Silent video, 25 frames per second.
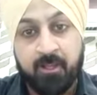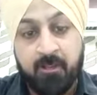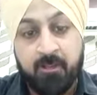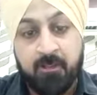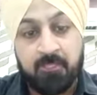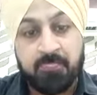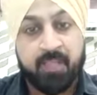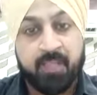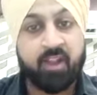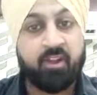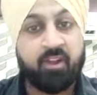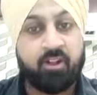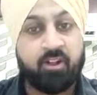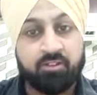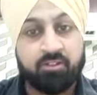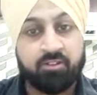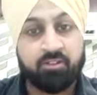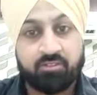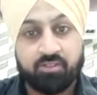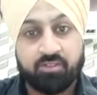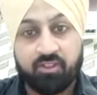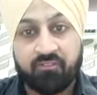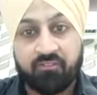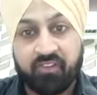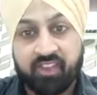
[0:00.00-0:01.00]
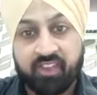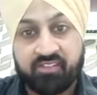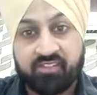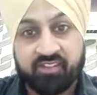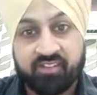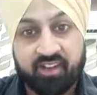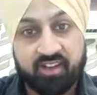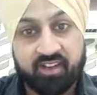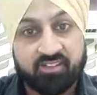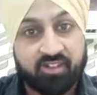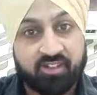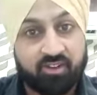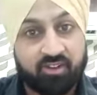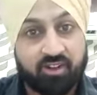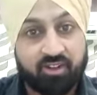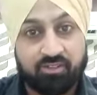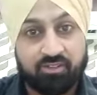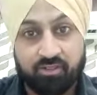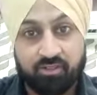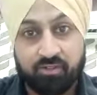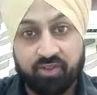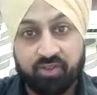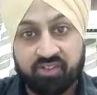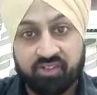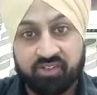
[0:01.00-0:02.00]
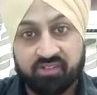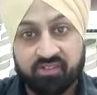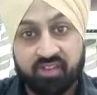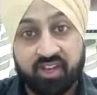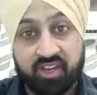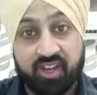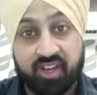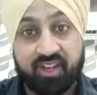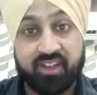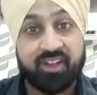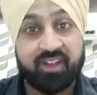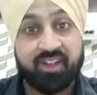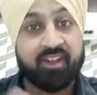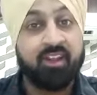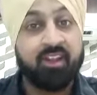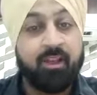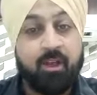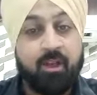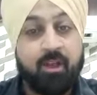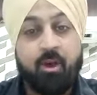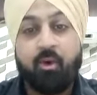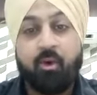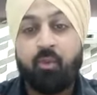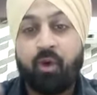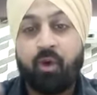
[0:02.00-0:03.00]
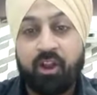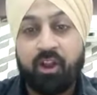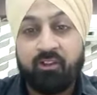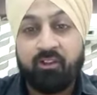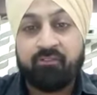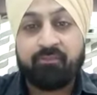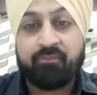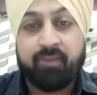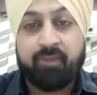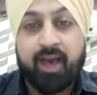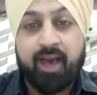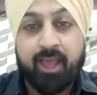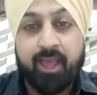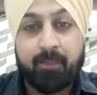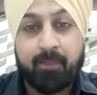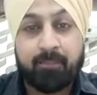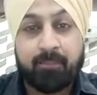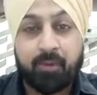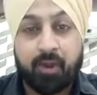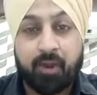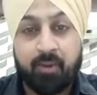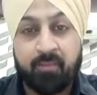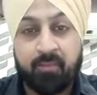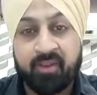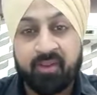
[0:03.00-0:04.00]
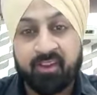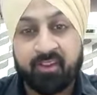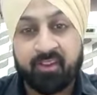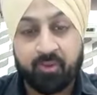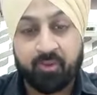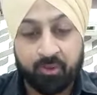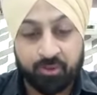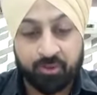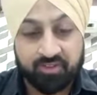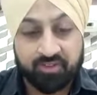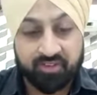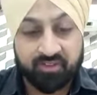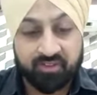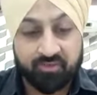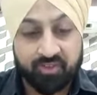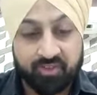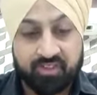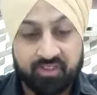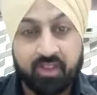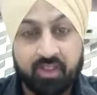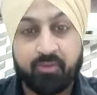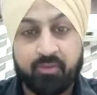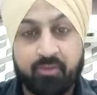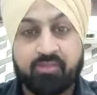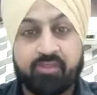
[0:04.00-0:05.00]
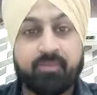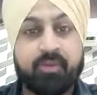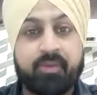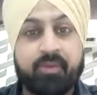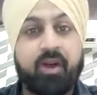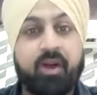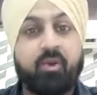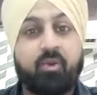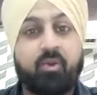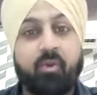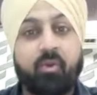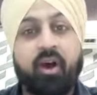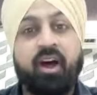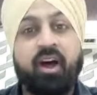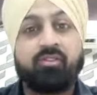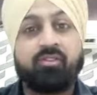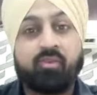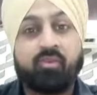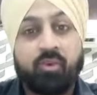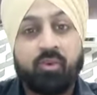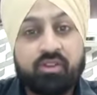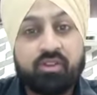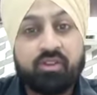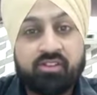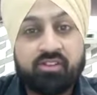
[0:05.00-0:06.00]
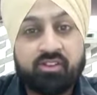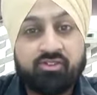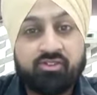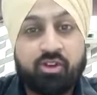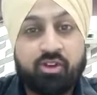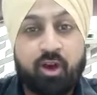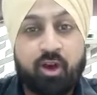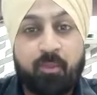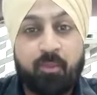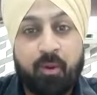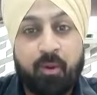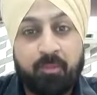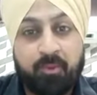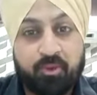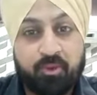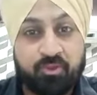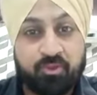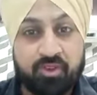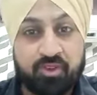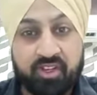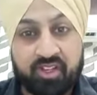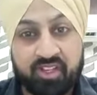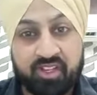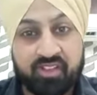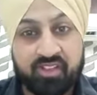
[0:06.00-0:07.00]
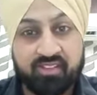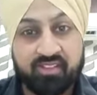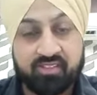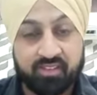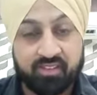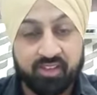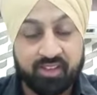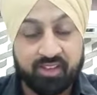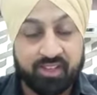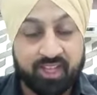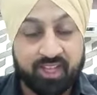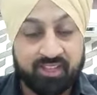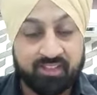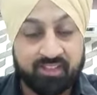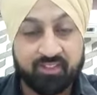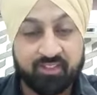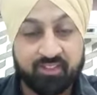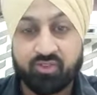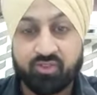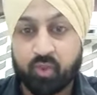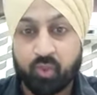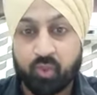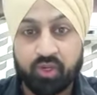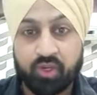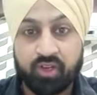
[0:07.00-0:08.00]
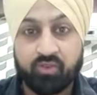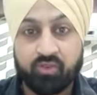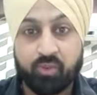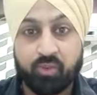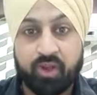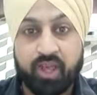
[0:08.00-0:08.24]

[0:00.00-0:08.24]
and also the fee structure also, which is great. And one of my prominent question which I was about to ask was the job opportunities that the students would yes.